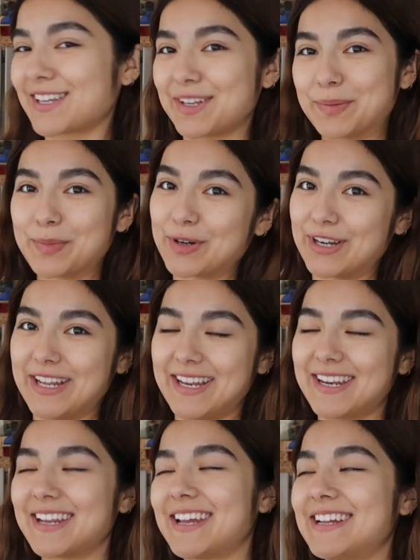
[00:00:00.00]
good
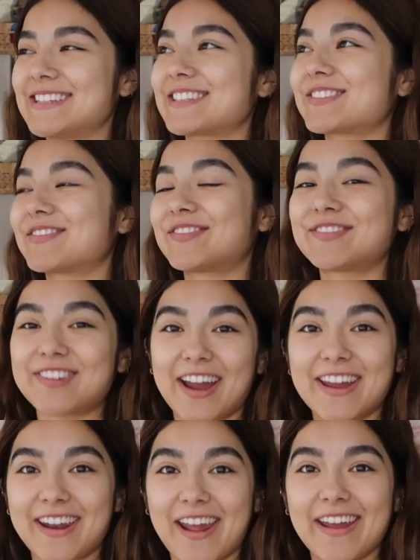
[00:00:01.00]
morning it's
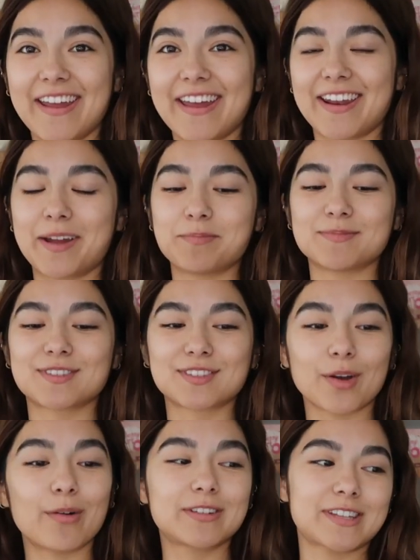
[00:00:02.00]
Friday and I'm
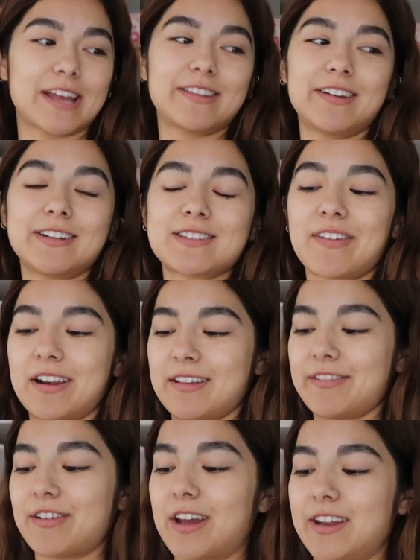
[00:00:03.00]
so excited that it's
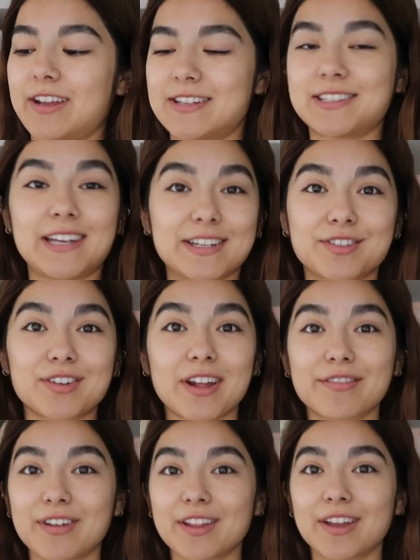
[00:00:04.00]
finally Friday because
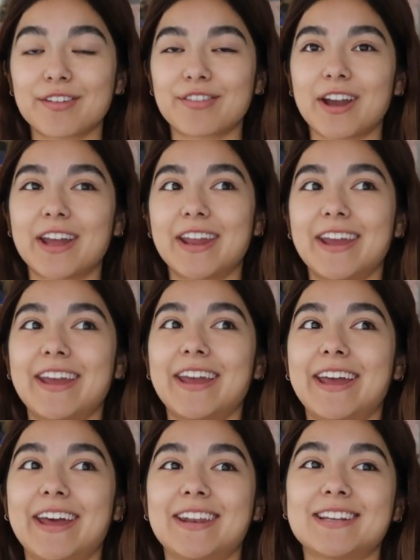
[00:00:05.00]
yesterday felt like
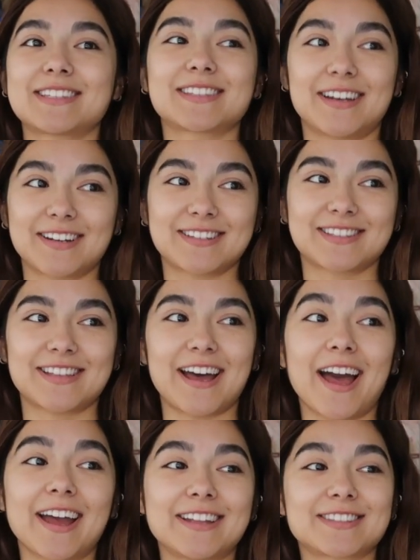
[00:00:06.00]
Friday and it sucks
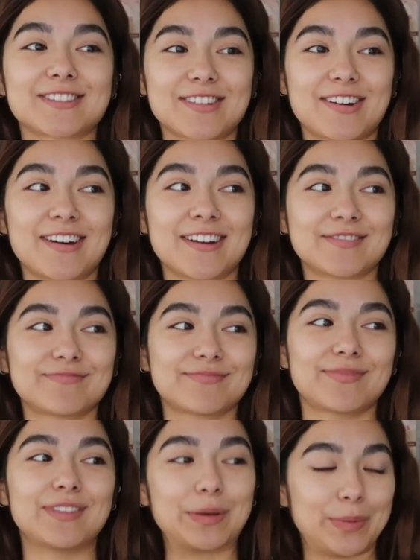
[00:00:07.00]
that it's not
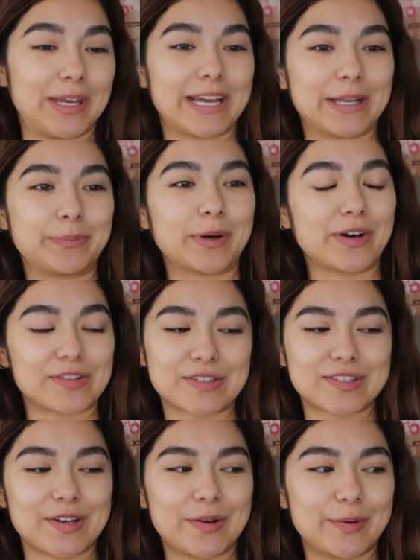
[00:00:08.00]
the weekend but
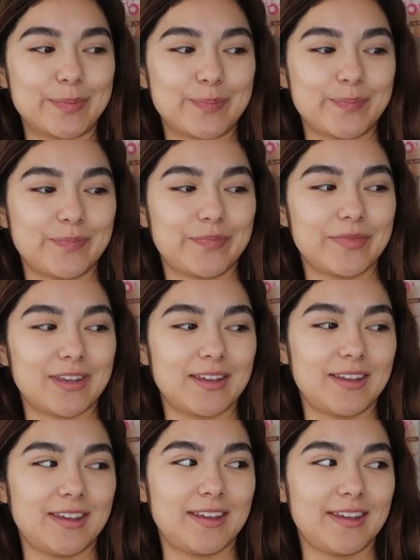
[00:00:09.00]
also
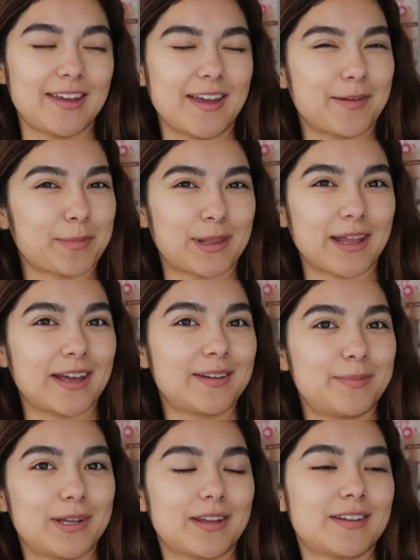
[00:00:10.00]
I'm
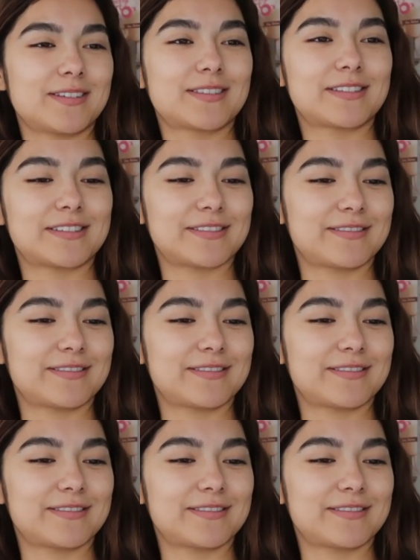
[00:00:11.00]
glad because